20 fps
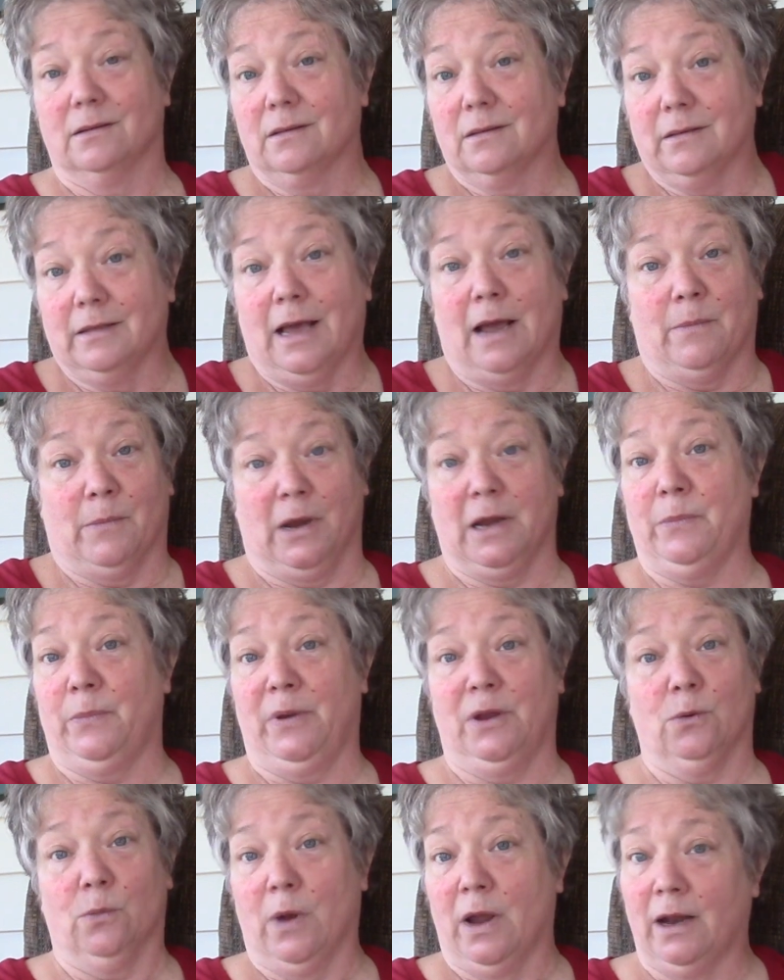That might
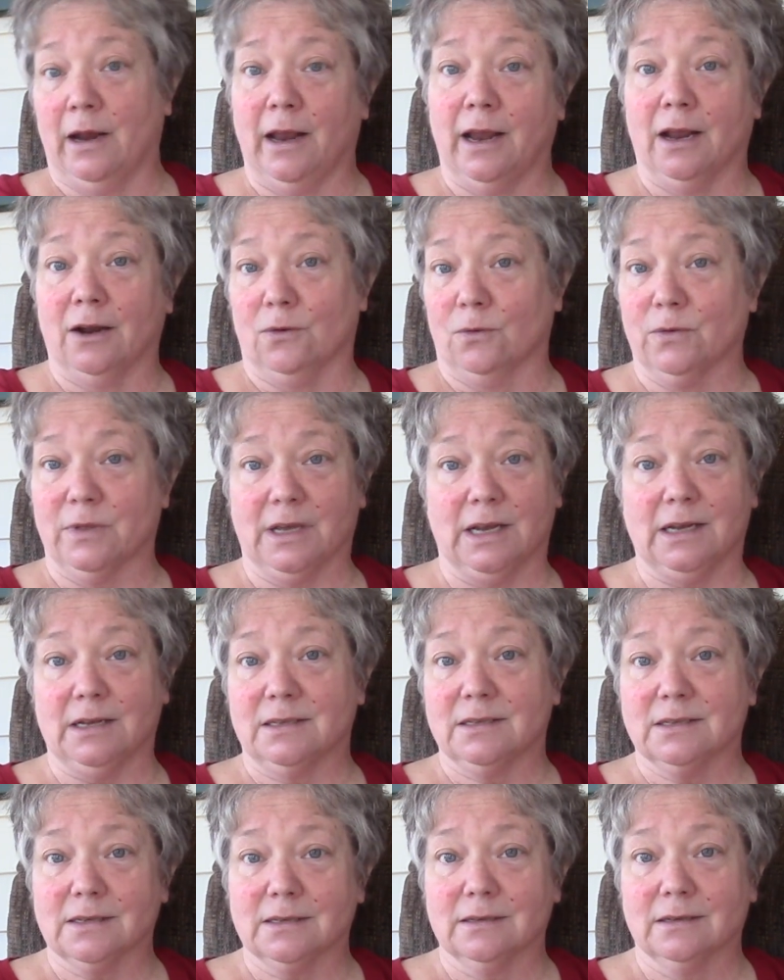be a way to handle
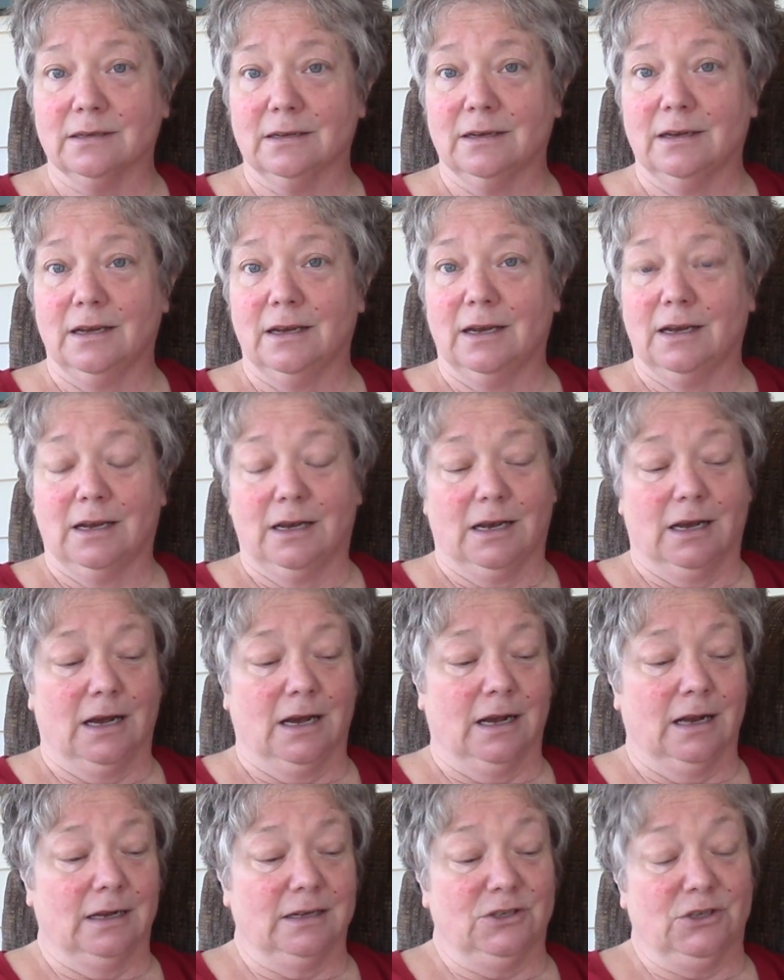things.
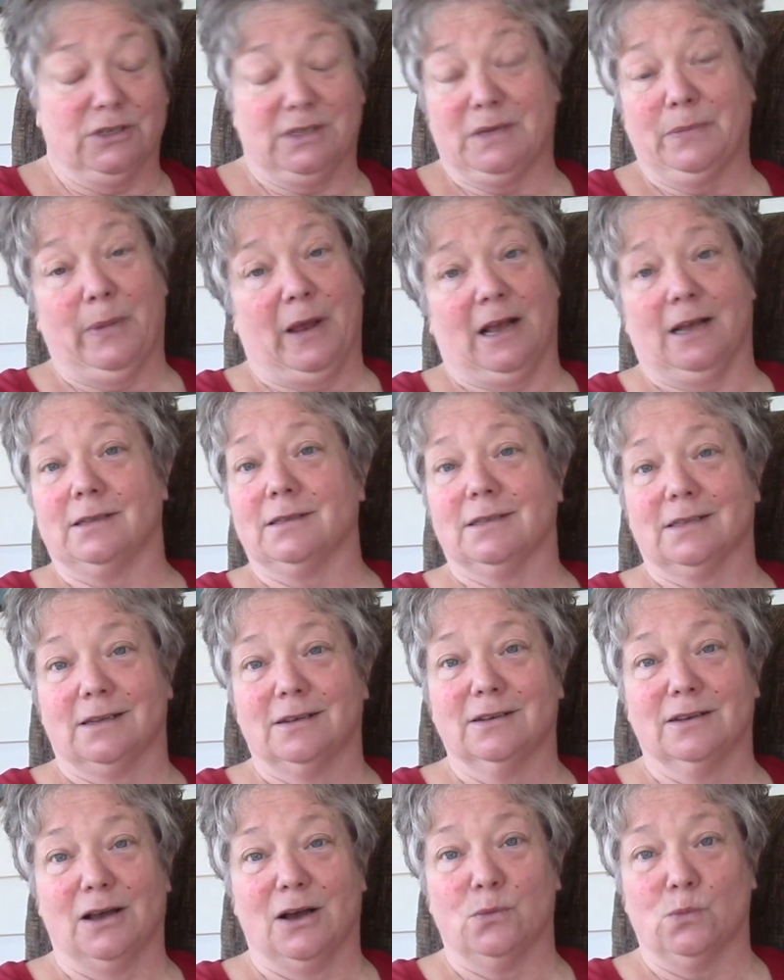It just depends
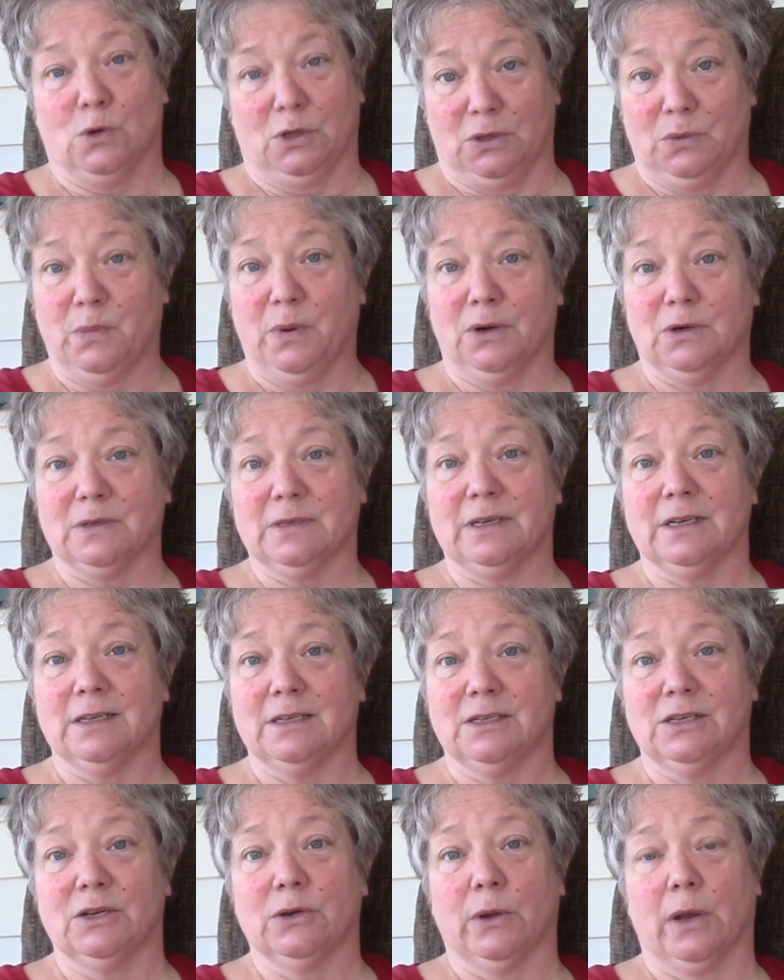on what the person
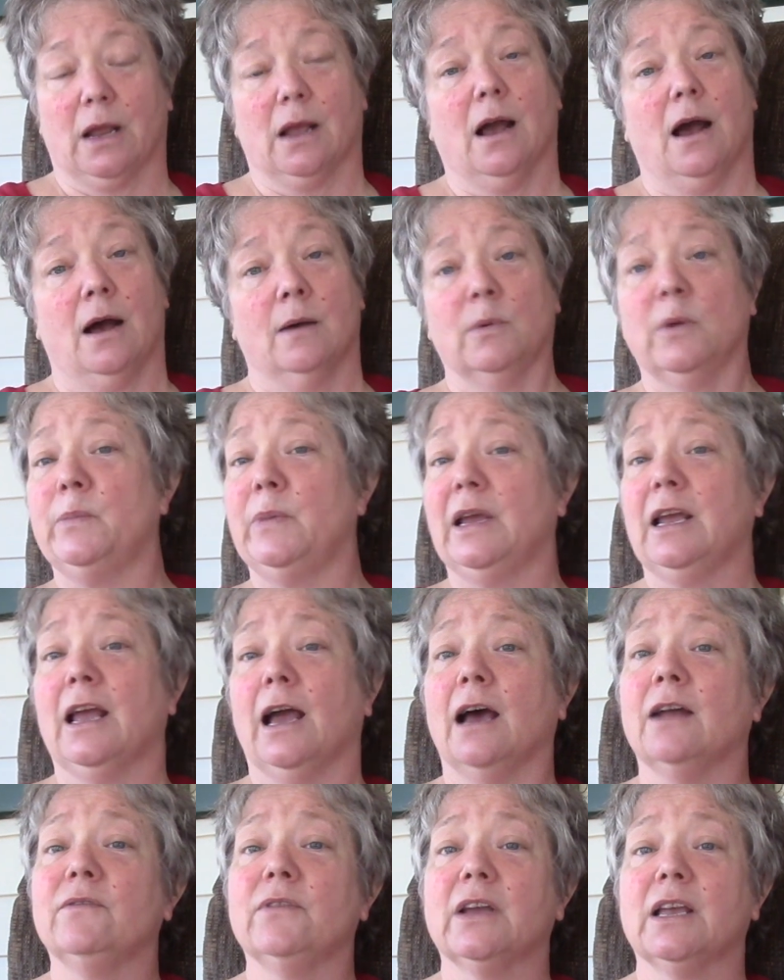is doing. I'm a big
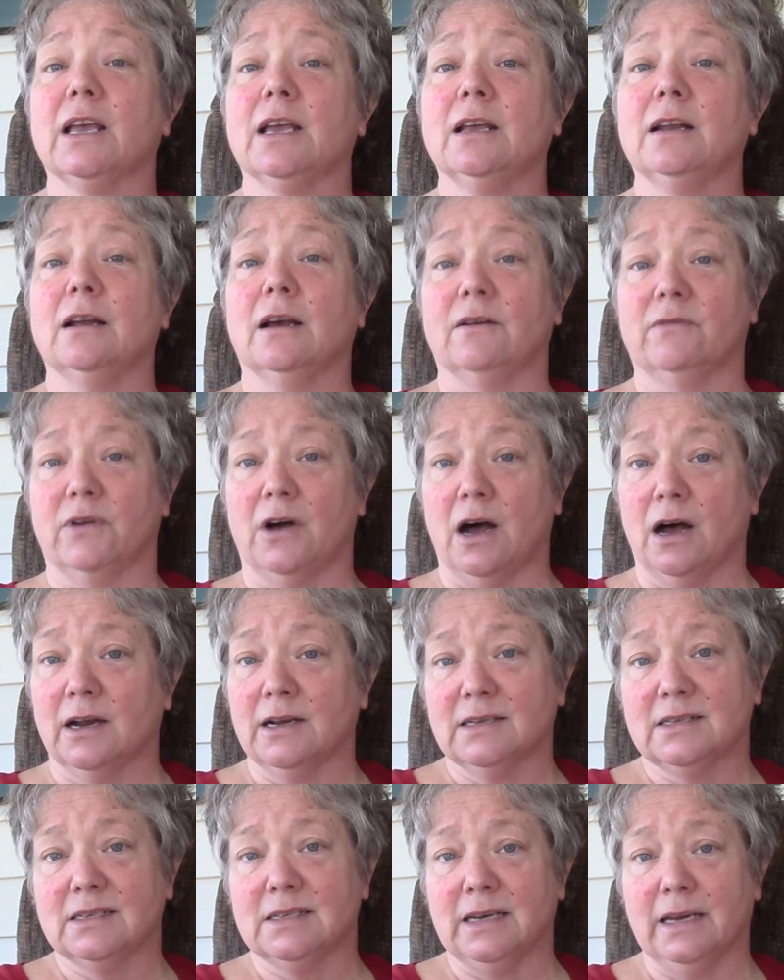advocate of
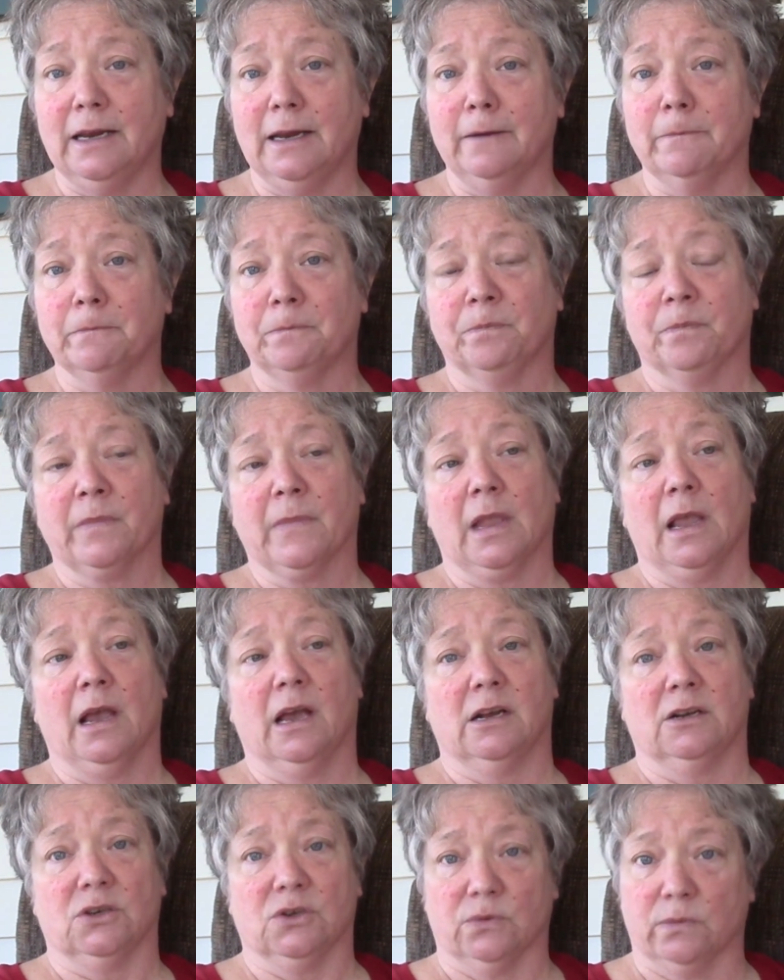honesty
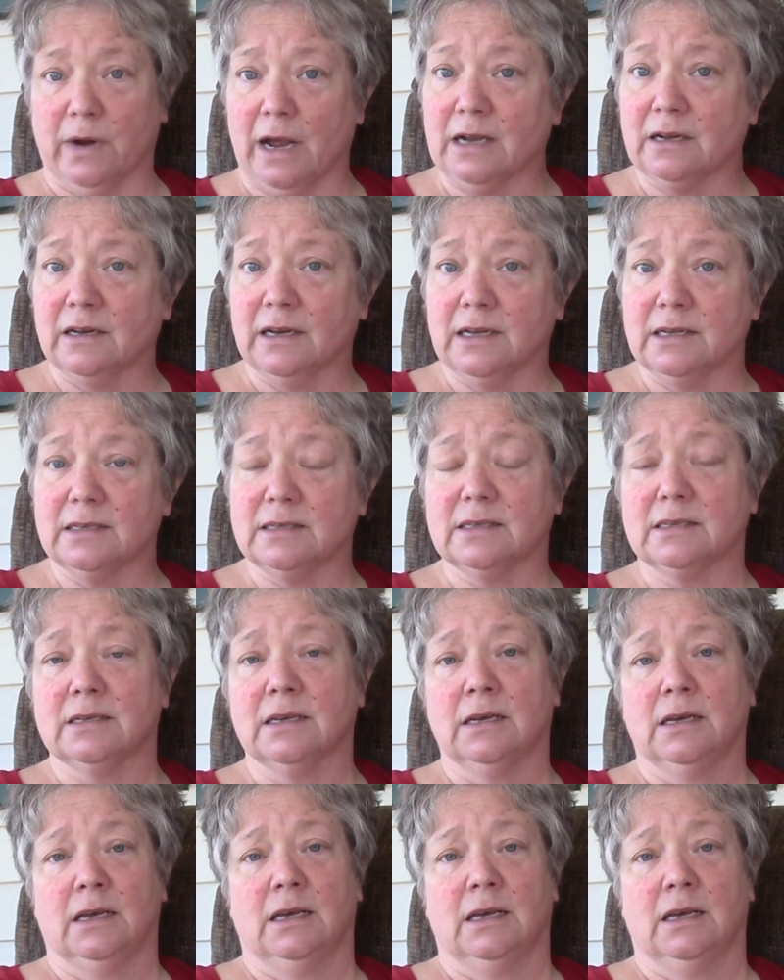and directness.